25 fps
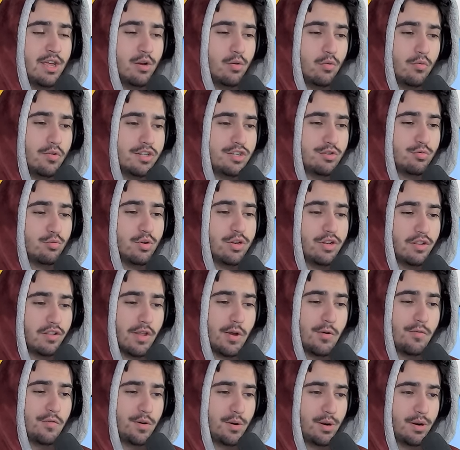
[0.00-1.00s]
which would
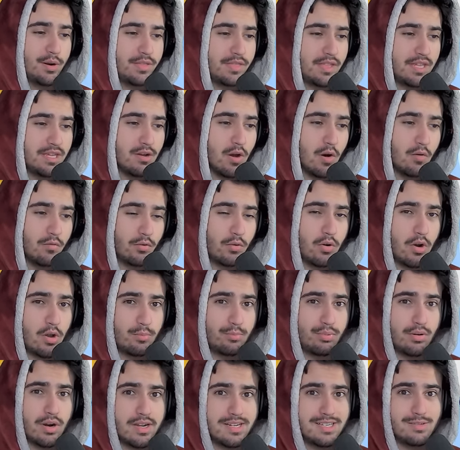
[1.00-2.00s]
lower the overall
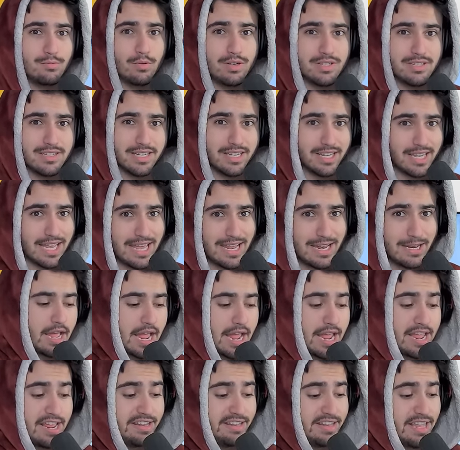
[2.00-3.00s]
price once again.
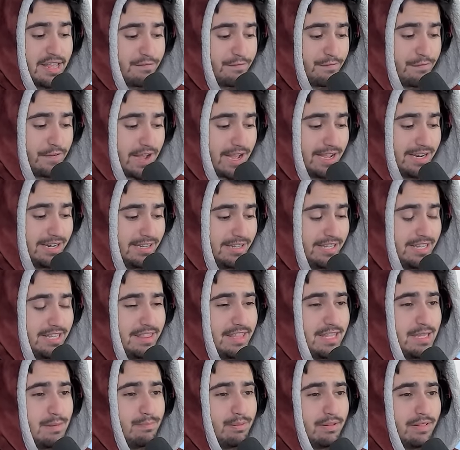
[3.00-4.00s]
And then finally,
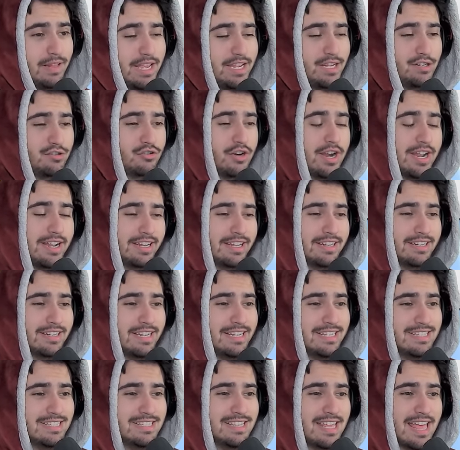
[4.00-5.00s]
the Plague Dragon
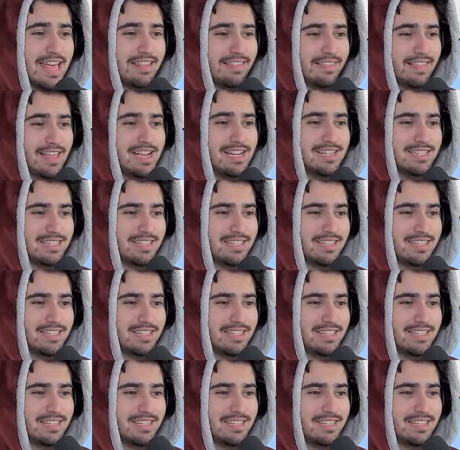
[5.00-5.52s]
is that last